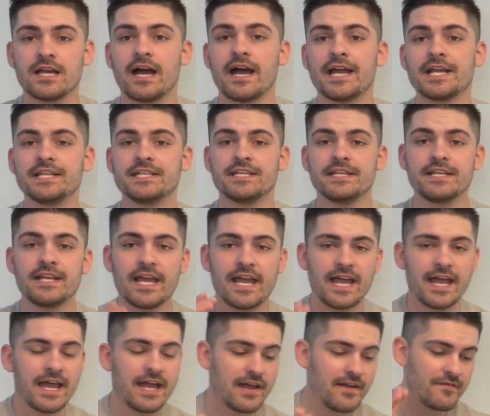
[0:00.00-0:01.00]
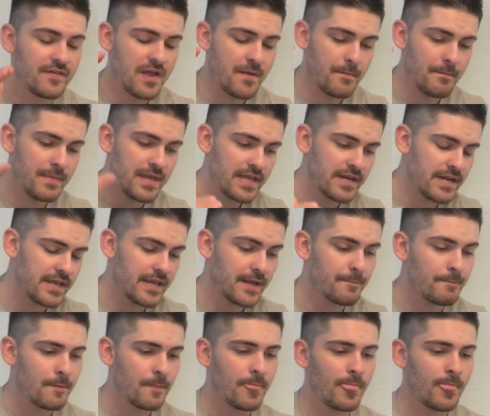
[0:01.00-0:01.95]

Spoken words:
I did have a meeting